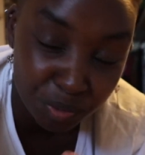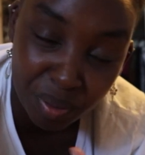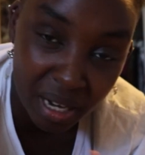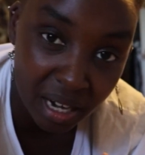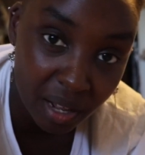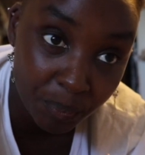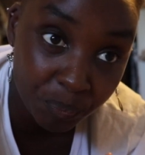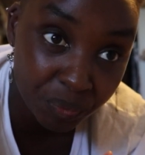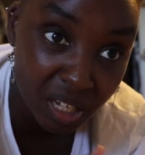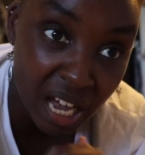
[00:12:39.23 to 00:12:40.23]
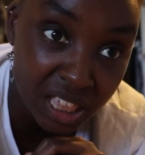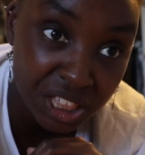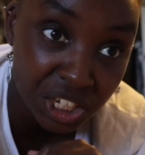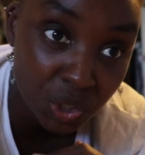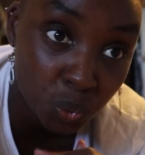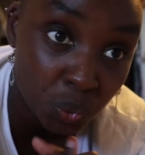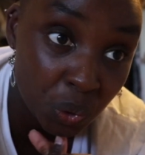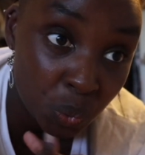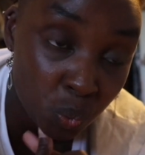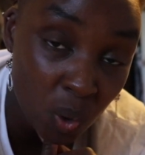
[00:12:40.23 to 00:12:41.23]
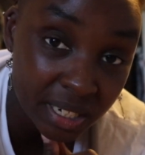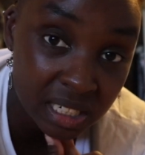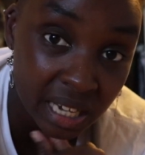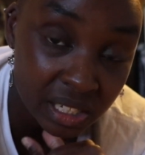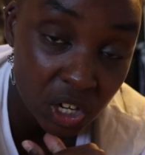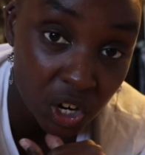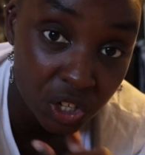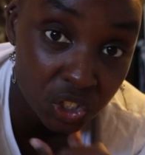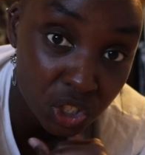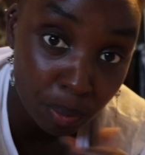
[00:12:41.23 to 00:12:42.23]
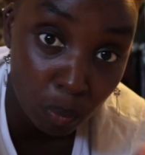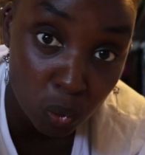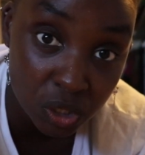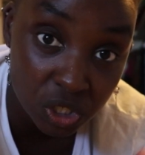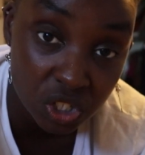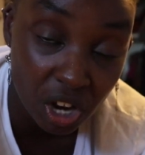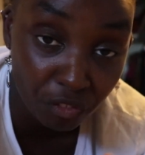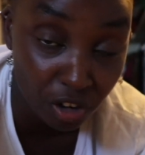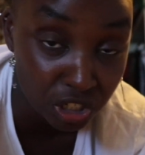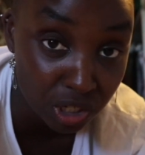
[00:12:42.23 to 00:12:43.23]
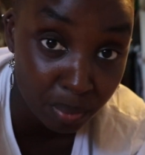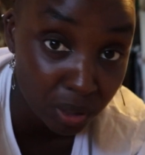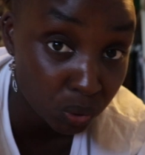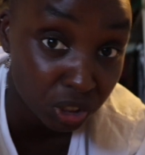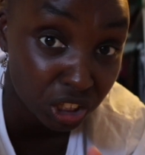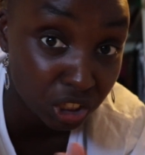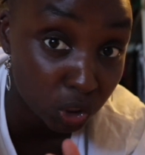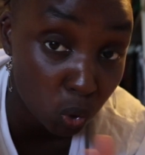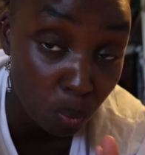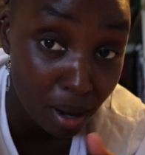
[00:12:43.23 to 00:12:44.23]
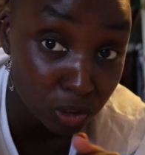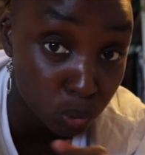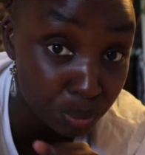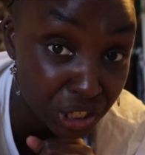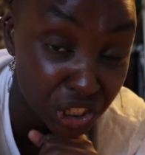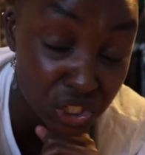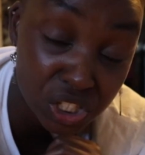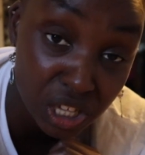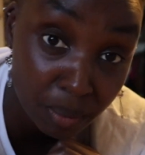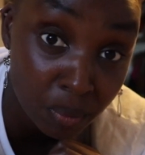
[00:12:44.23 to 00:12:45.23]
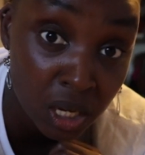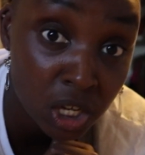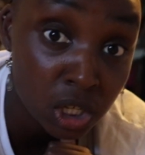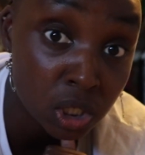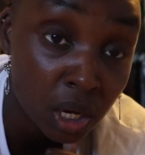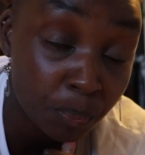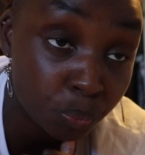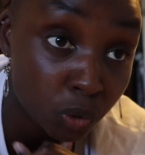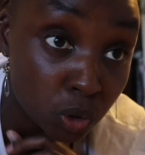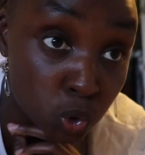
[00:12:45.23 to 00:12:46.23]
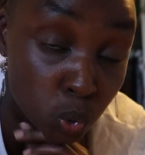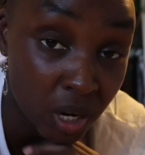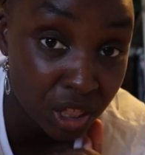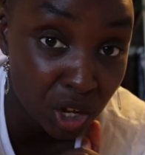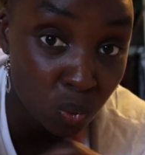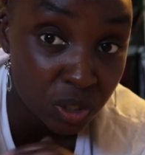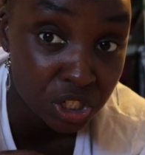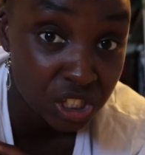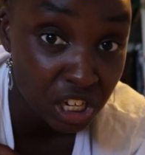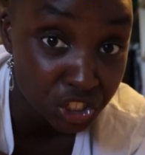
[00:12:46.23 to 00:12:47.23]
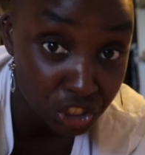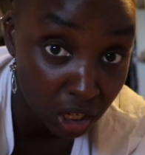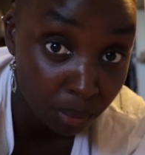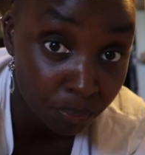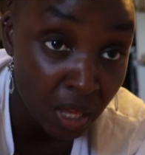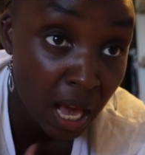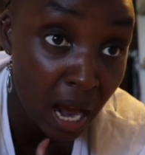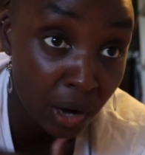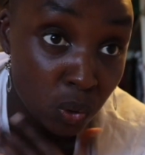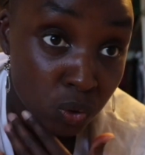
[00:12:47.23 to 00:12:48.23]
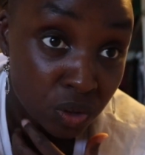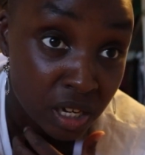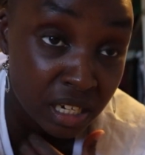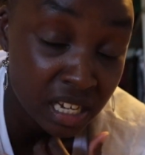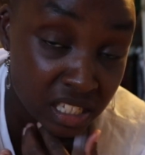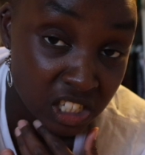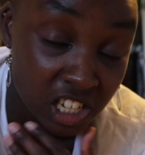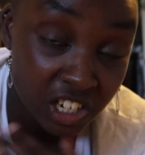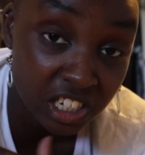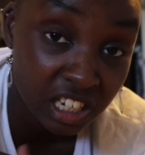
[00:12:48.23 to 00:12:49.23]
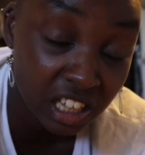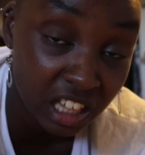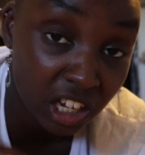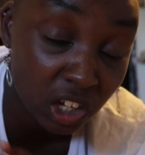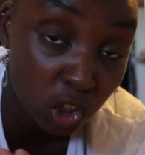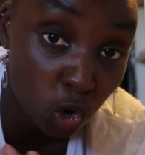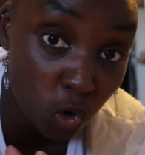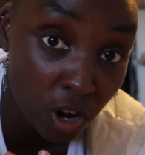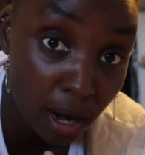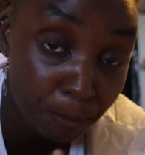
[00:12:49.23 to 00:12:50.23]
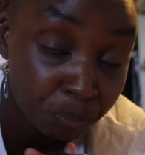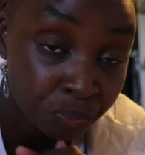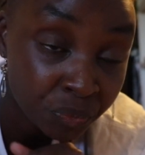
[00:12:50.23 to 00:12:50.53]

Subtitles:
But I think what it has hurt the most is their friendship. I don't think they'll go back to being the same together, which is a shame. I don't really necessarily think Laura